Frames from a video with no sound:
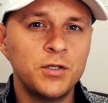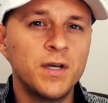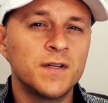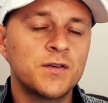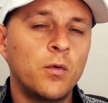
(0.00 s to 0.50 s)
you
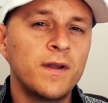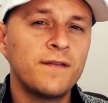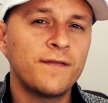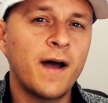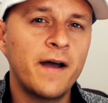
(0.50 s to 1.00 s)
get
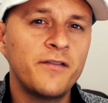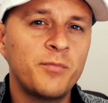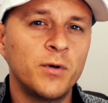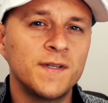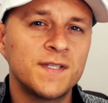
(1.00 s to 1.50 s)

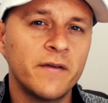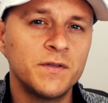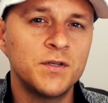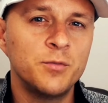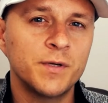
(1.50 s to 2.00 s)

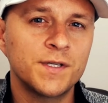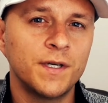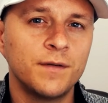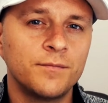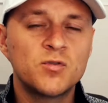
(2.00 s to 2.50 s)
25.72%.